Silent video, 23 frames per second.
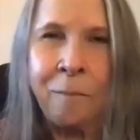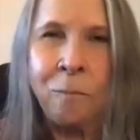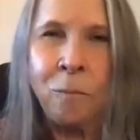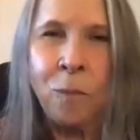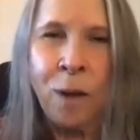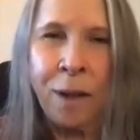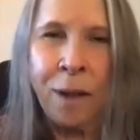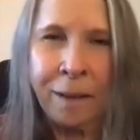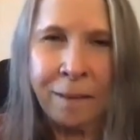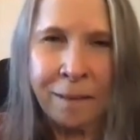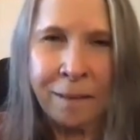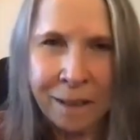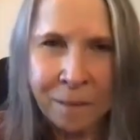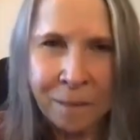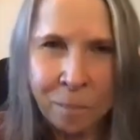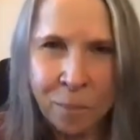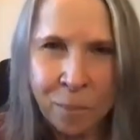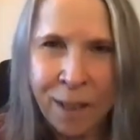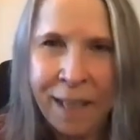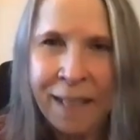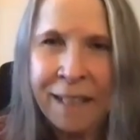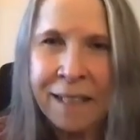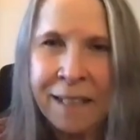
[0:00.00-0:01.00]
And what let's
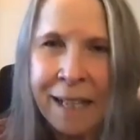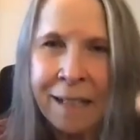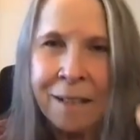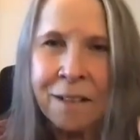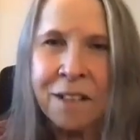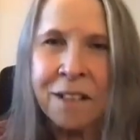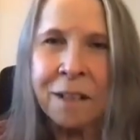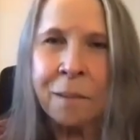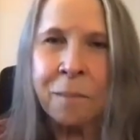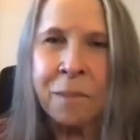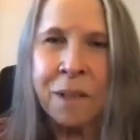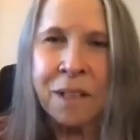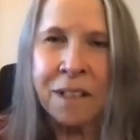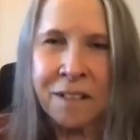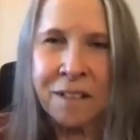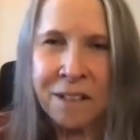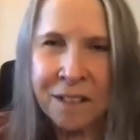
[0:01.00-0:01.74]
break down some of the